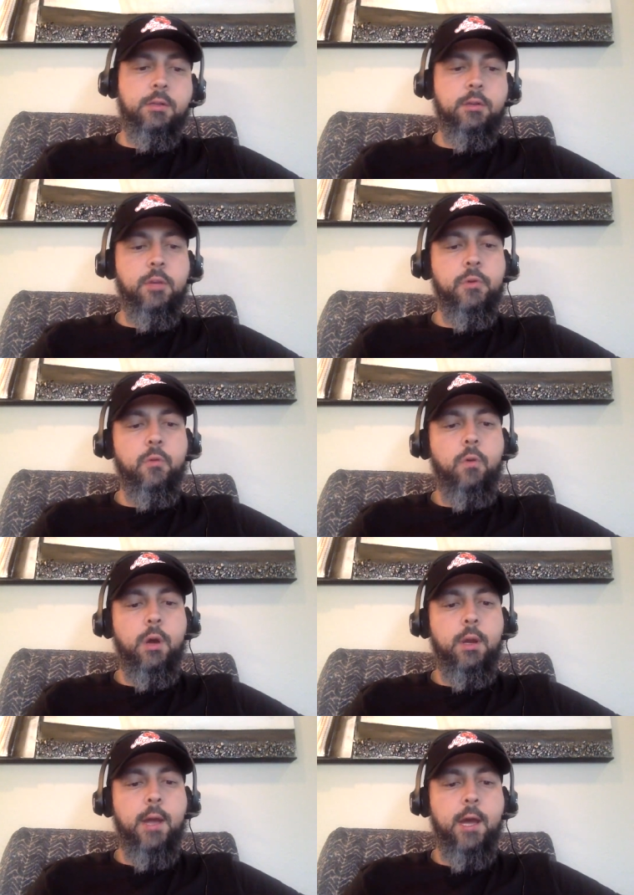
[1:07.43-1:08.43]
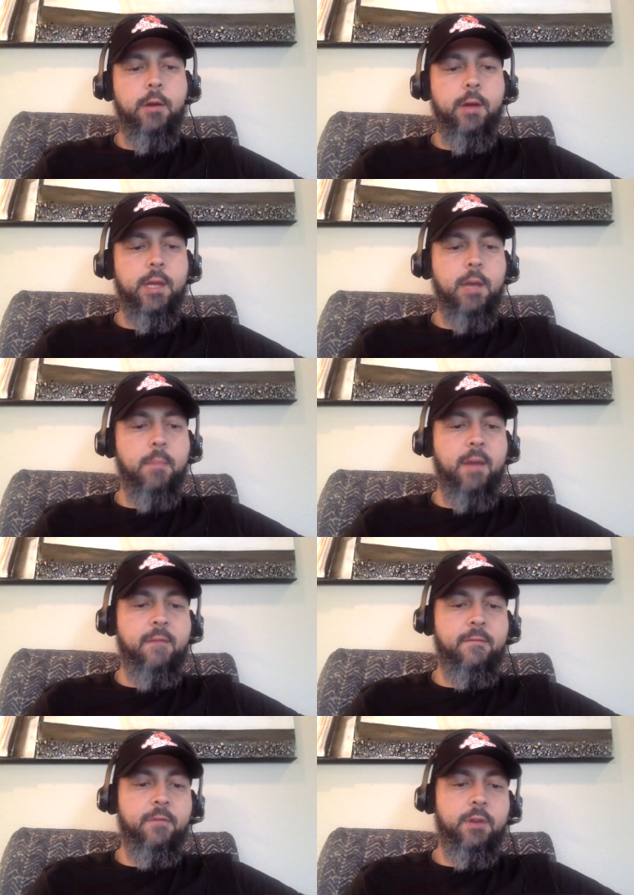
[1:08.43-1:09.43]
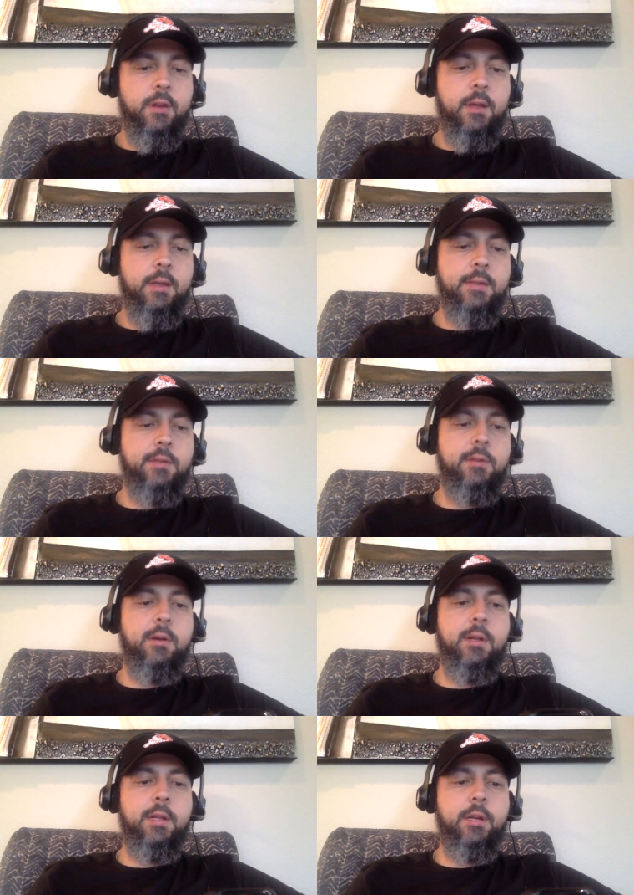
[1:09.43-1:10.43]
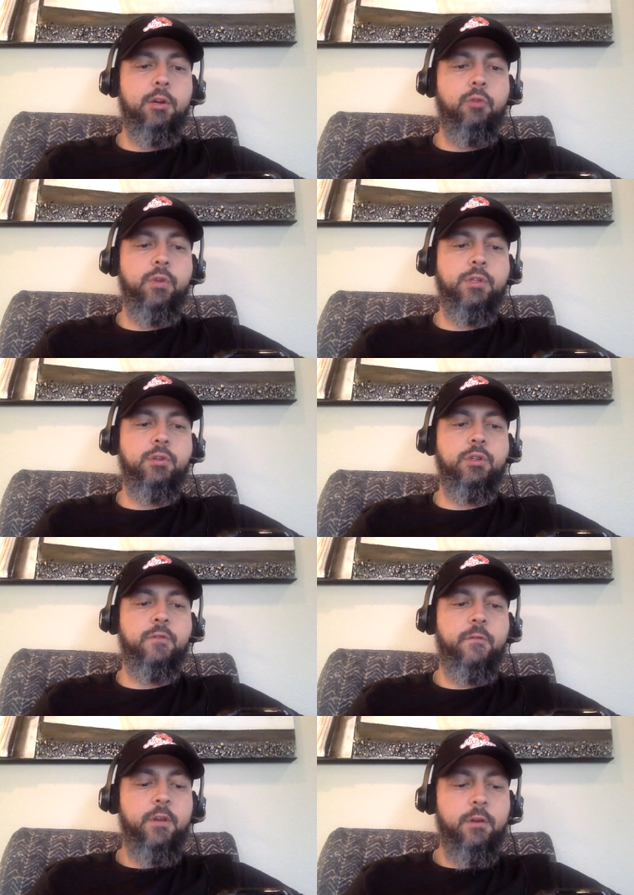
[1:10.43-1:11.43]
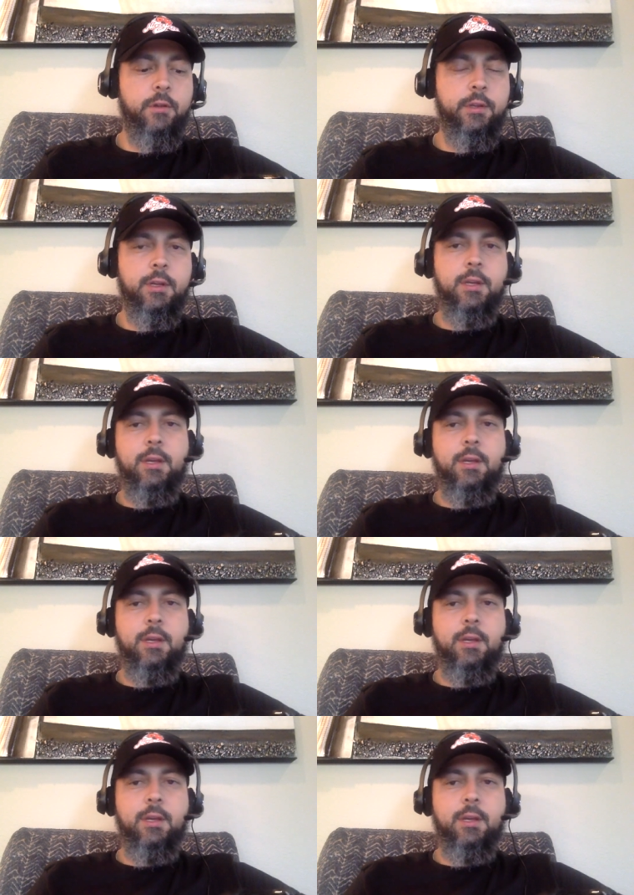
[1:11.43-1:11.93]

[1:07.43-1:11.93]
So number one, how do I get my foot into the clinical research field?